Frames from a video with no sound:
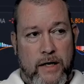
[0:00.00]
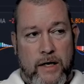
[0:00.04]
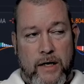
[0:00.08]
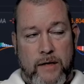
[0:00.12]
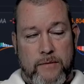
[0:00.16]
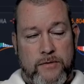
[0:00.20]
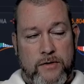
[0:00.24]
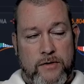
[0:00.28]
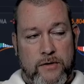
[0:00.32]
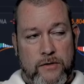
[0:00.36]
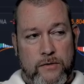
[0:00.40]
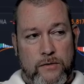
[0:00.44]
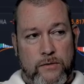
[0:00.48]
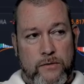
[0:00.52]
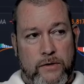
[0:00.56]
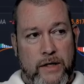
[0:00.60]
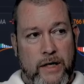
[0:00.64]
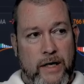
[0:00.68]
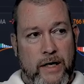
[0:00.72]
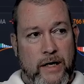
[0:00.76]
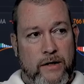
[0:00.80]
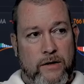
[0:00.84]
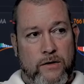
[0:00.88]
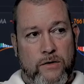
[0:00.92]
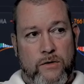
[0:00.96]
Absolutely.
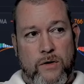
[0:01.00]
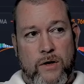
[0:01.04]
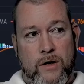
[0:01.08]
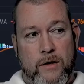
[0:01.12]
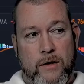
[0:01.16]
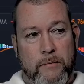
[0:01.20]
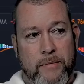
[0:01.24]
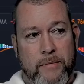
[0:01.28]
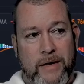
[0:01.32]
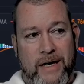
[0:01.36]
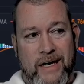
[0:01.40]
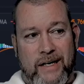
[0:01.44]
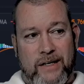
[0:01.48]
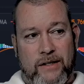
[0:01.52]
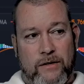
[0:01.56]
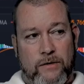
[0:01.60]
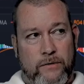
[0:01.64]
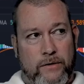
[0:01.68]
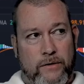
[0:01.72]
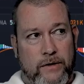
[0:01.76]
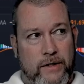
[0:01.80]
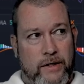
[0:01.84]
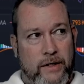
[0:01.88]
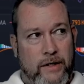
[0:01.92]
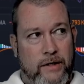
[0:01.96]
I don't know how bad
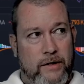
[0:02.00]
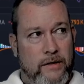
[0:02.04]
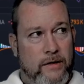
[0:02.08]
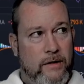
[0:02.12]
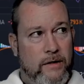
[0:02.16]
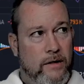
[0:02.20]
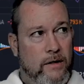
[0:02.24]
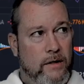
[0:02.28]
it'll get